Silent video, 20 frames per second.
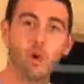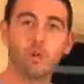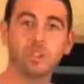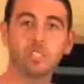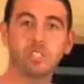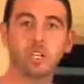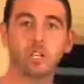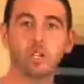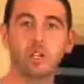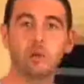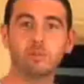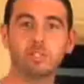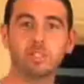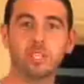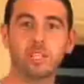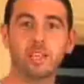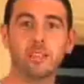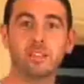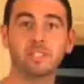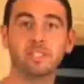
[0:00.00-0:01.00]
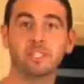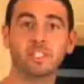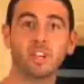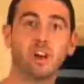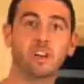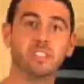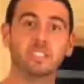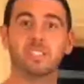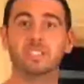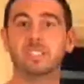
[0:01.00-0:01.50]
notice closely, the
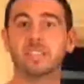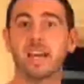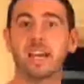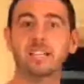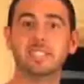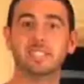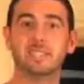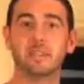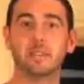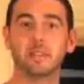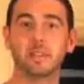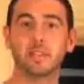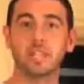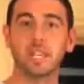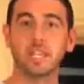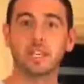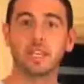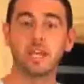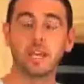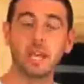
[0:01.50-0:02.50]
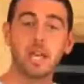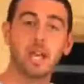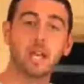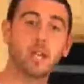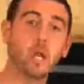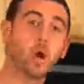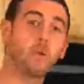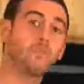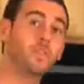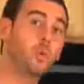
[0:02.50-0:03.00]
sauce is nice and thick.
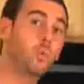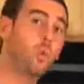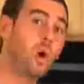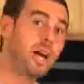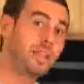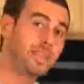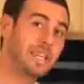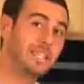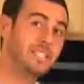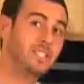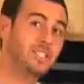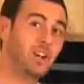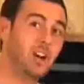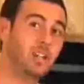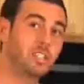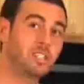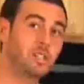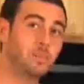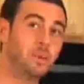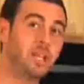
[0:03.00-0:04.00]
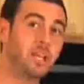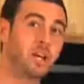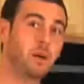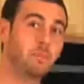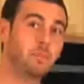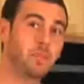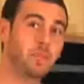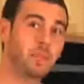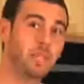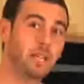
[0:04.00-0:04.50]
Now if you want that sauce to
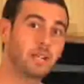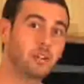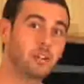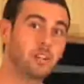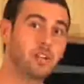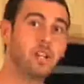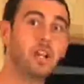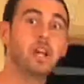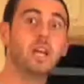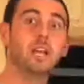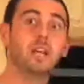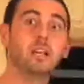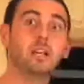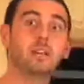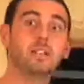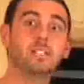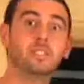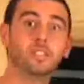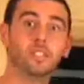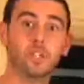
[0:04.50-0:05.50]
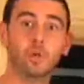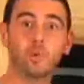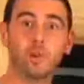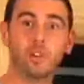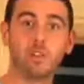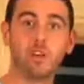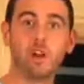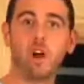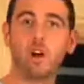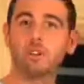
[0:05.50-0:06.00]
become thicker
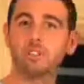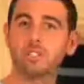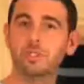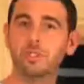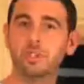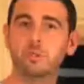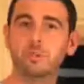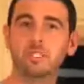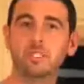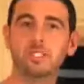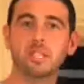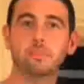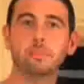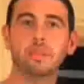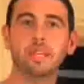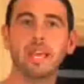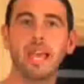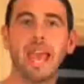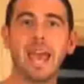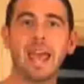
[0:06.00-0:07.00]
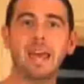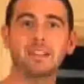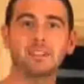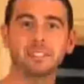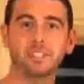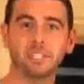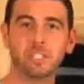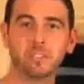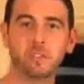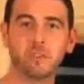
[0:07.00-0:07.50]
sooner, all you do is simply add
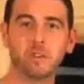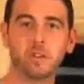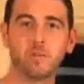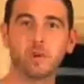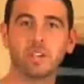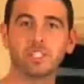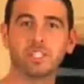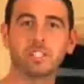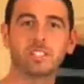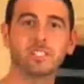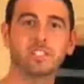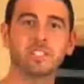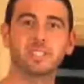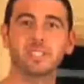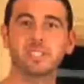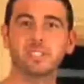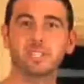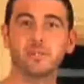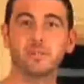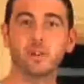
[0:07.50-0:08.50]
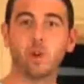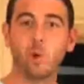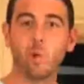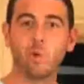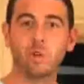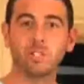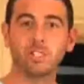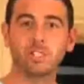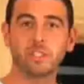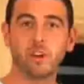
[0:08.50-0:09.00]
a slurry, which consists of
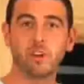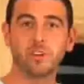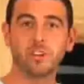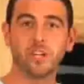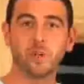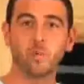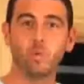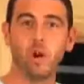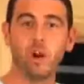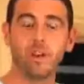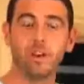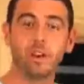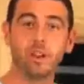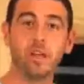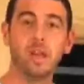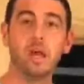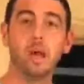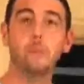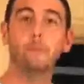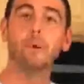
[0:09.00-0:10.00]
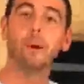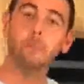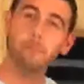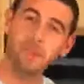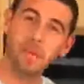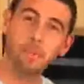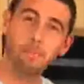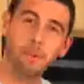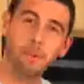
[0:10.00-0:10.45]
cornstarch and water. But